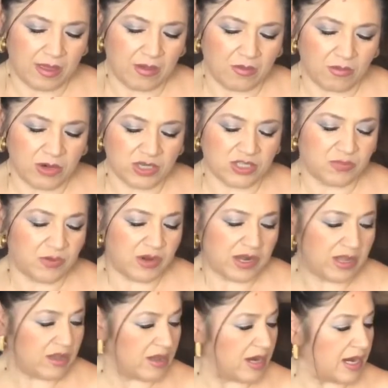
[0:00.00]
works pretty
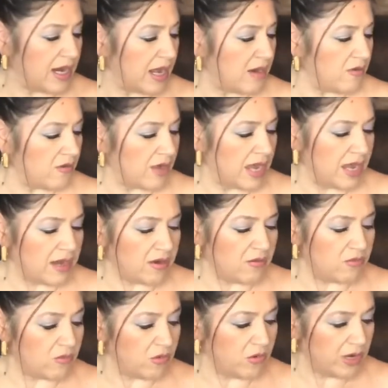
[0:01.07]
good, and I don't kind
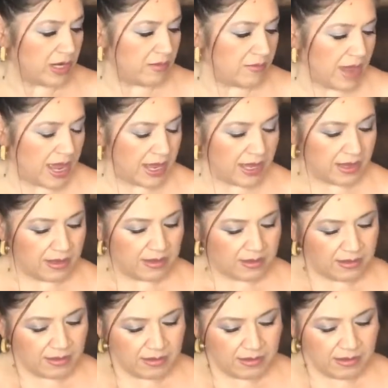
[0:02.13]
of ruin
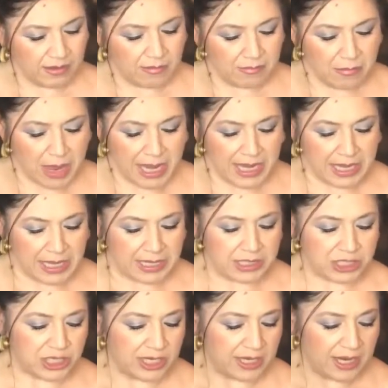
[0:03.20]
my
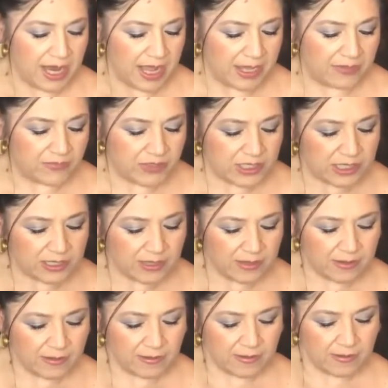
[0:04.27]
kitchen knives.
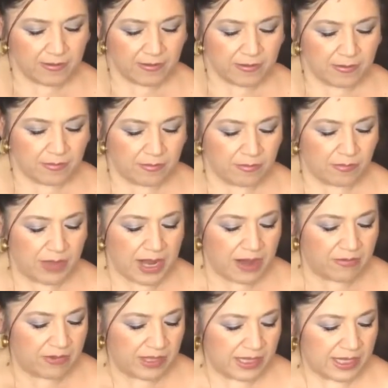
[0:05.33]
But I
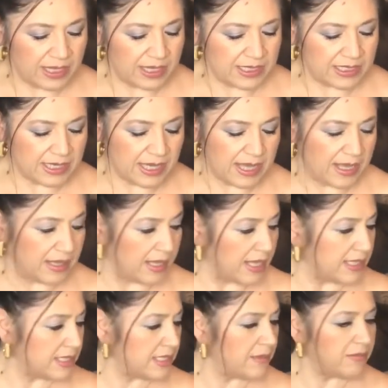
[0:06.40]
really need to get
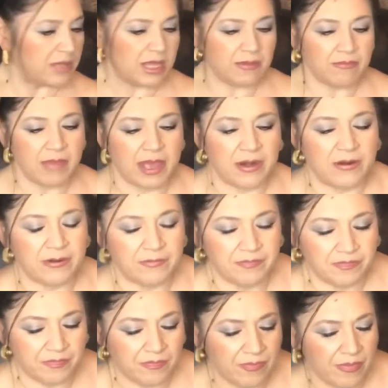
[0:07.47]
like something better.
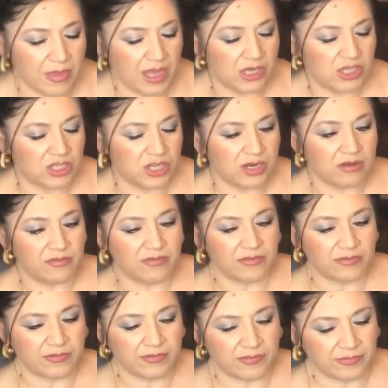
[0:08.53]
I should have
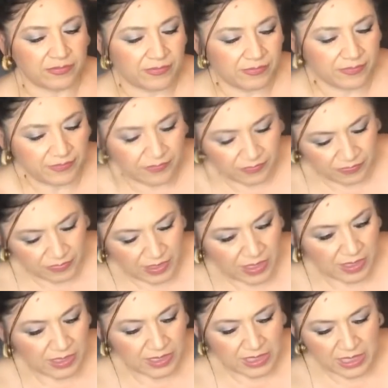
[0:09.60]

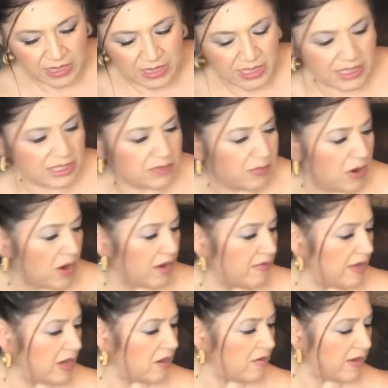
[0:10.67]
done this part of
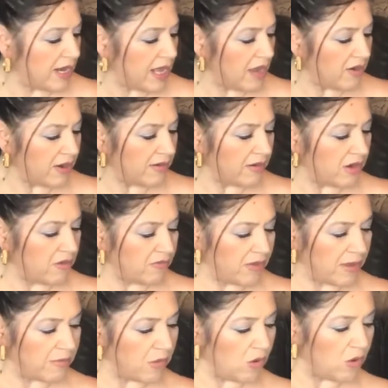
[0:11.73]
it already. I don't even know if
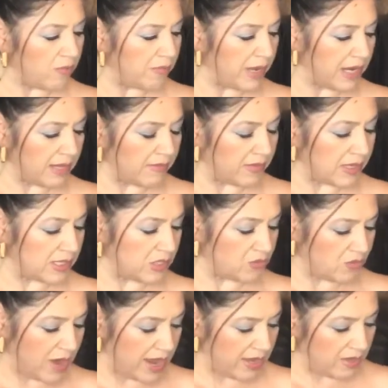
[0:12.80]
I'm opening this
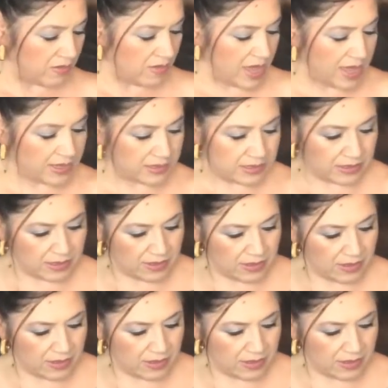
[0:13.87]
right, you guys.